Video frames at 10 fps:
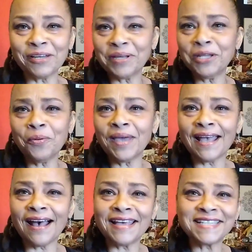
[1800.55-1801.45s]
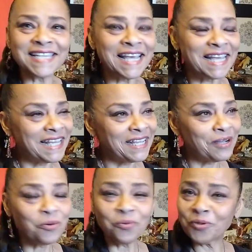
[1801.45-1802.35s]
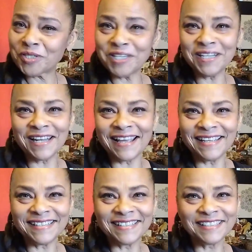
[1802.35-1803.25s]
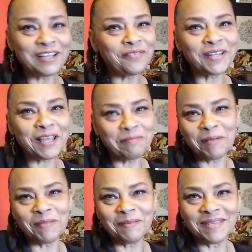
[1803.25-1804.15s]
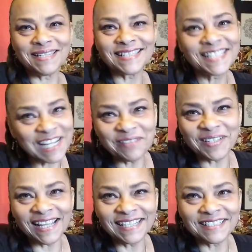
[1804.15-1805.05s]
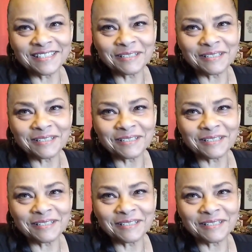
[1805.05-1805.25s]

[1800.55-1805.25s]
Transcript: So anyway, guys, we'll see you tonight. Love and light, my babies. Love and light.